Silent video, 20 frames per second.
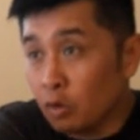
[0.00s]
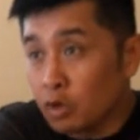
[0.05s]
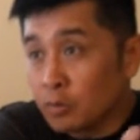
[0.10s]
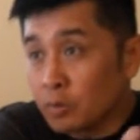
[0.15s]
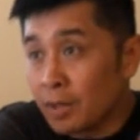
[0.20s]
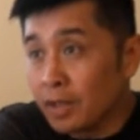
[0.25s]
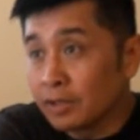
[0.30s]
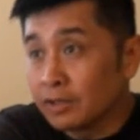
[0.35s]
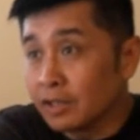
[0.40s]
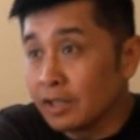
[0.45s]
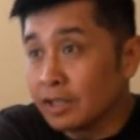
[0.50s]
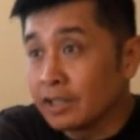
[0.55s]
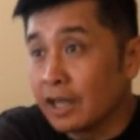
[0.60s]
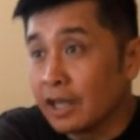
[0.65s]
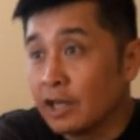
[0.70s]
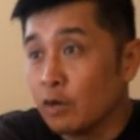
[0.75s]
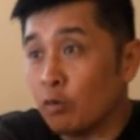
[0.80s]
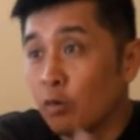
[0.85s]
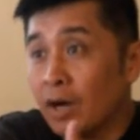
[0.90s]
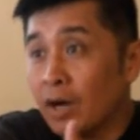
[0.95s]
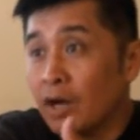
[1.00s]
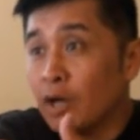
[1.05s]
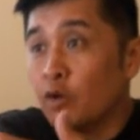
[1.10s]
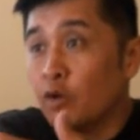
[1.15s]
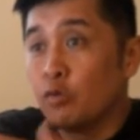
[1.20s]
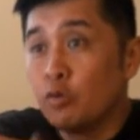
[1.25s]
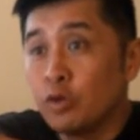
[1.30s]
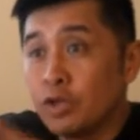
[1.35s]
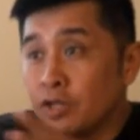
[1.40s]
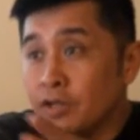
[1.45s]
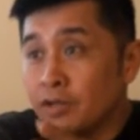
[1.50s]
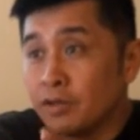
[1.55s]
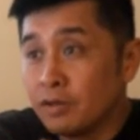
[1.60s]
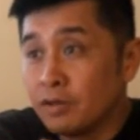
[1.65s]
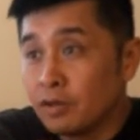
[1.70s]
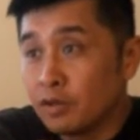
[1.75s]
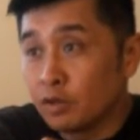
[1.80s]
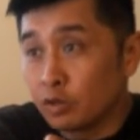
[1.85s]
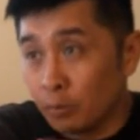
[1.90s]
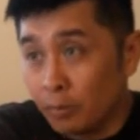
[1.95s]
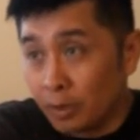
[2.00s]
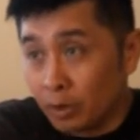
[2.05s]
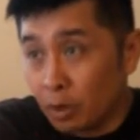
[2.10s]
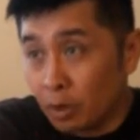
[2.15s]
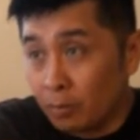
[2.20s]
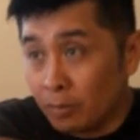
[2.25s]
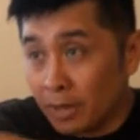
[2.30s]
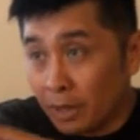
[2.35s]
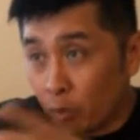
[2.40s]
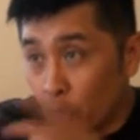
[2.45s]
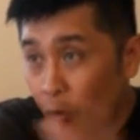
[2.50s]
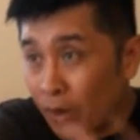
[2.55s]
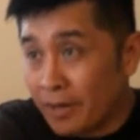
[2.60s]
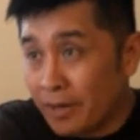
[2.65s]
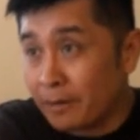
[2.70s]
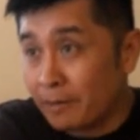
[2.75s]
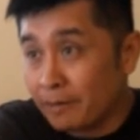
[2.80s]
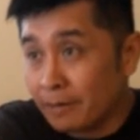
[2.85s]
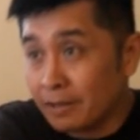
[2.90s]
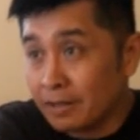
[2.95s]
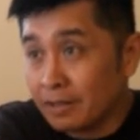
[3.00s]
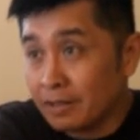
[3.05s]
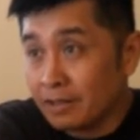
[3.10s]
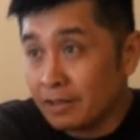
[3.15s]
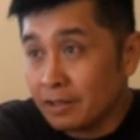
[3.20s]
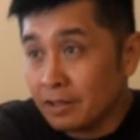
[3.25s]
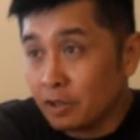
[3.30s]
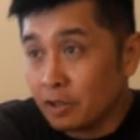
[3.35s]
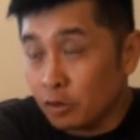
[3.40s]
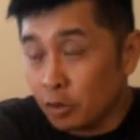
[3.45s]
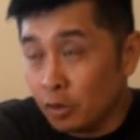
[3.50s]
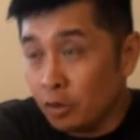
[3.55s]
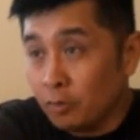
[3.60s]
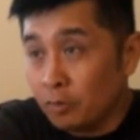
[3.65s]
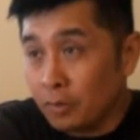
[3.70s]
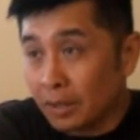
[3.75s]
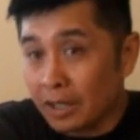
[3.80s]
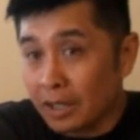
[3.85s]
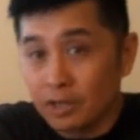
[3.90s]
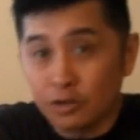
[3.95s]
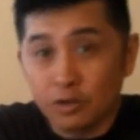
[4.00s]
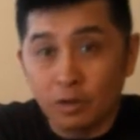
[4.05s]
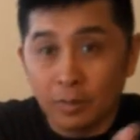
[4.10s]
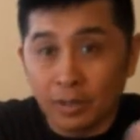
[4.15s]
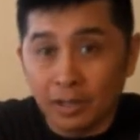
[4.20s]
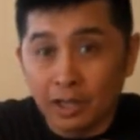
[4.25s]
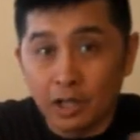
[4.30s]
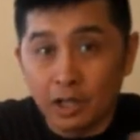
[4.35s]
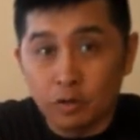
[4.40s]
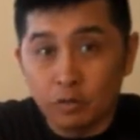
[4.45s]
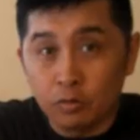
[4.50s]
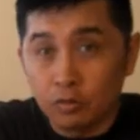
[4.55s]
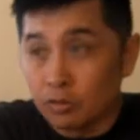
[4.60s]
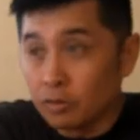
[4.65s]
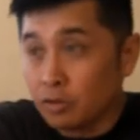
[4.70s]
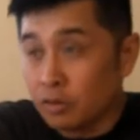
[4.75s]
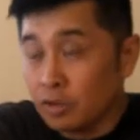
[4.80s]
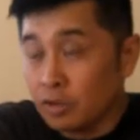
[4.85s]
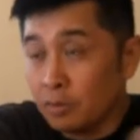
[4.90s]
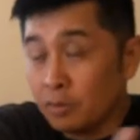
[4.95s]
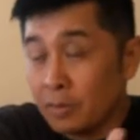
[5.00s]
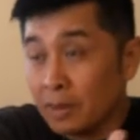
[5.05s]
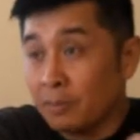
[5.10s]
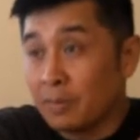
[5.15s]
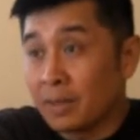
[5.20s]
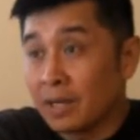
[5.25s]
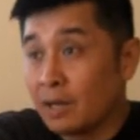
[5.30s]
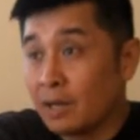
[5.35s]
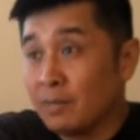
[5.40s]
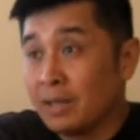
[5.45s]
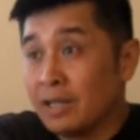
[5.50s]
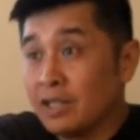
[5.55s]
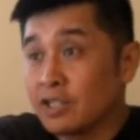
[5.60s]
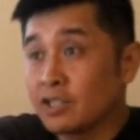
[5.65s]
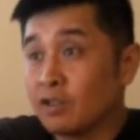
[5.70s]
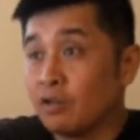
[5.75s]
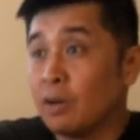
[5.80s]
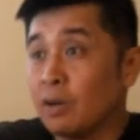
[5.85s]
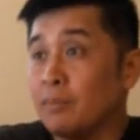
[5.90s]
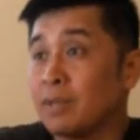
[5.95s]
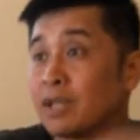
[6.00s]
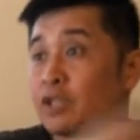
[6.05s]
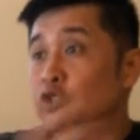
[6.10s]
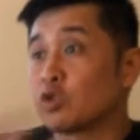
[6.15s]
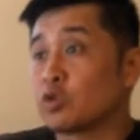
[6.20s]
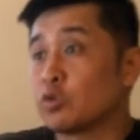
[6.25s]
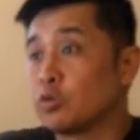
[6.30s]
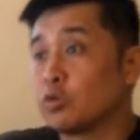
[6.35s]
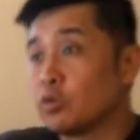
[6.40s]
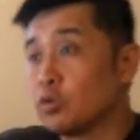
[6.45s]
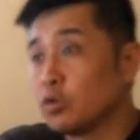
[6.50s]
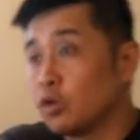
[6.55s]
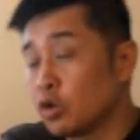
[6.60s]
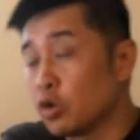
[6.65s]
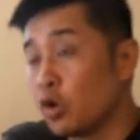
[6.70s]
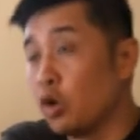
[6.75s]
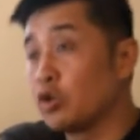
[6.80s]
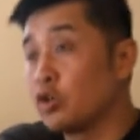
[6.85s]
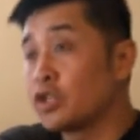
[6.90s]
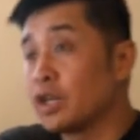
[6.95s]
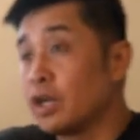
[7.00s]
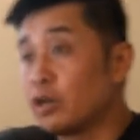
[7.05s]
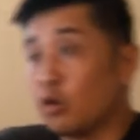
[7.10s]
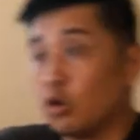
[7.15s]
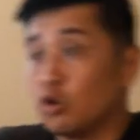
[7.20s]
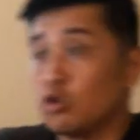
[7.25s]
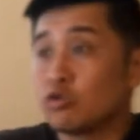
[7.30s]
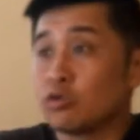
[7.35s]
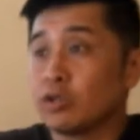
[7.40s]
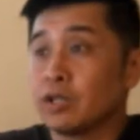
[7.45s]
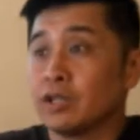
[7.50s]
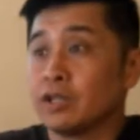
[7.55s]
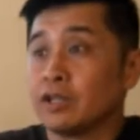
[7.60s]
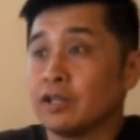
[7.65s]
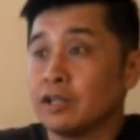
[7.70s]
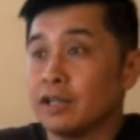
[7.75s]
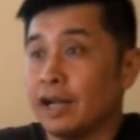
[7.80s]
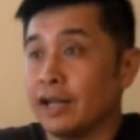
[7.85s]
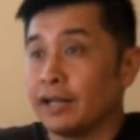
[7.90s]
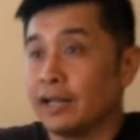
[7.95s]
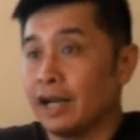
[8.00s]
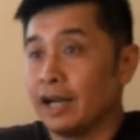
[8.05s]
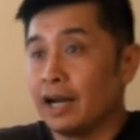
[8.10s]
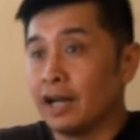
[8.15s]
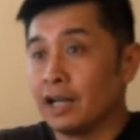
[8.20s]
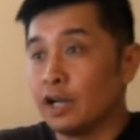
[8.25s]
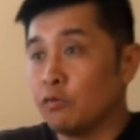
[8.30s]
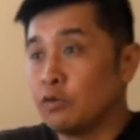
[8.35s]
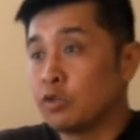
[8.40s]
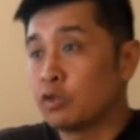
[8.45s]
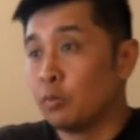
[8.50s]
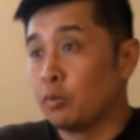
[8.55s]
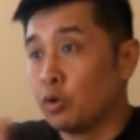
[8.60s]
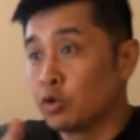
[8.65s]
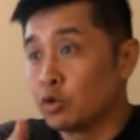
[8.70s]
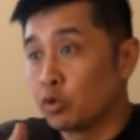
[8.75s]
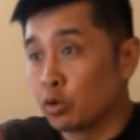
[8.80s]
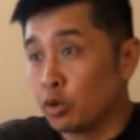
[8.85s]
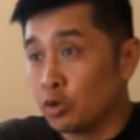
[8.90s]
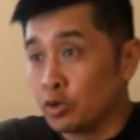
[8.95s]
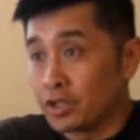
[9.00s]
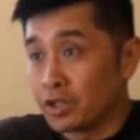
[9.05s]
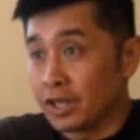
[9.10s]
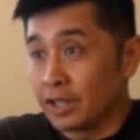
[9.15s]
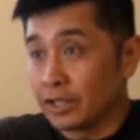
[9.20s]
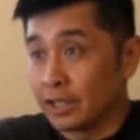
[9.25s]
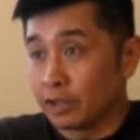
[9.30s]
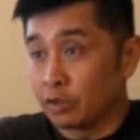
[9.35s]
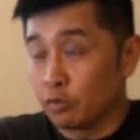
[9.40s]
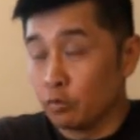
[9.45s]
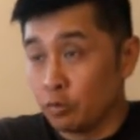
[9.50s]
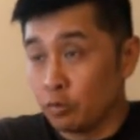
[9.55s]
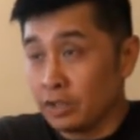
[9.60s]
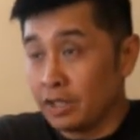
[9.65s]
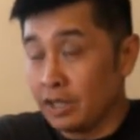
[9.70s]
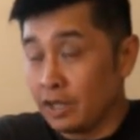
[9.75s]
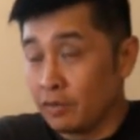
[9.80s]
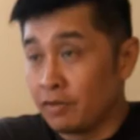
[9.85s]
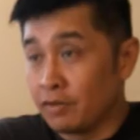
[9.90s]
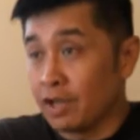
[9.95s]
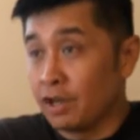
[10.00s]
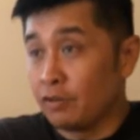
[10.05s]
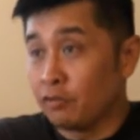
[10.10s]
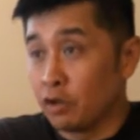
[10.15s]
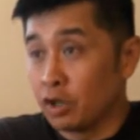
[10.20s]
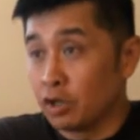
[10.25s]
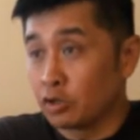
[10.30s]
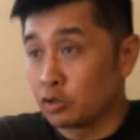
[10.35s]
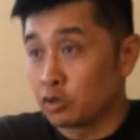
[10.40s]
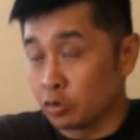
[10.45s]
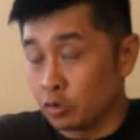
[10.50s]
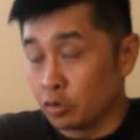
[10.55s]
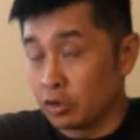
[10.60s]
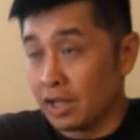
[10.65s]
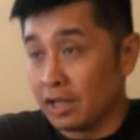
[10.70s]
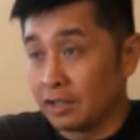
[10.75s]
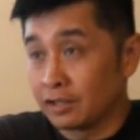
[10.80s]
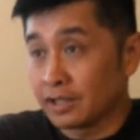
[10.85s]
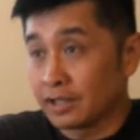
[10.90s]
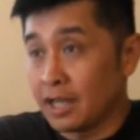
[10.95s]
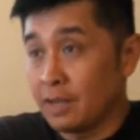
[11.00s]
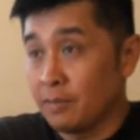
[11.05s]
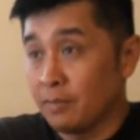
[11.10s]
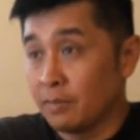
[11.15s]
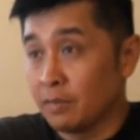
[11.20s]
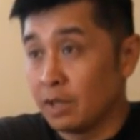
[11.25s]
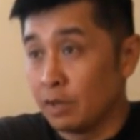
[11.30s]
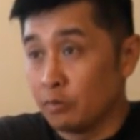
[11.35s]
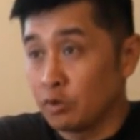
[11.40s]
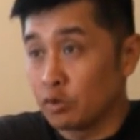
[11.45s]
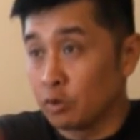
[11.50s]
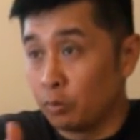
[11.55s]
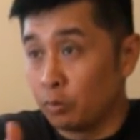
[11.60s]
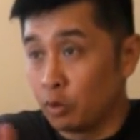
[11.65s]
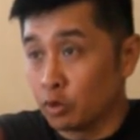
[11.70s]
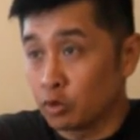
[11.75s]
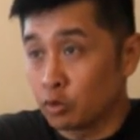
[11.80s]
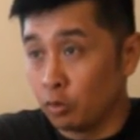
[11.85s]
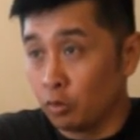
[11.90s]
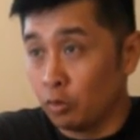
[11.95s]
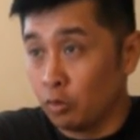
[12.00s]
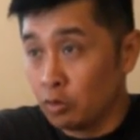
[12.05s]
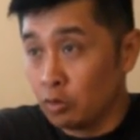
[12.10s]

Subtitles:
was part of it. I want to become like one, because the Vietnamese are a mixed culture country, and all of us supposed to consider that we live here for a long time, and we're supposed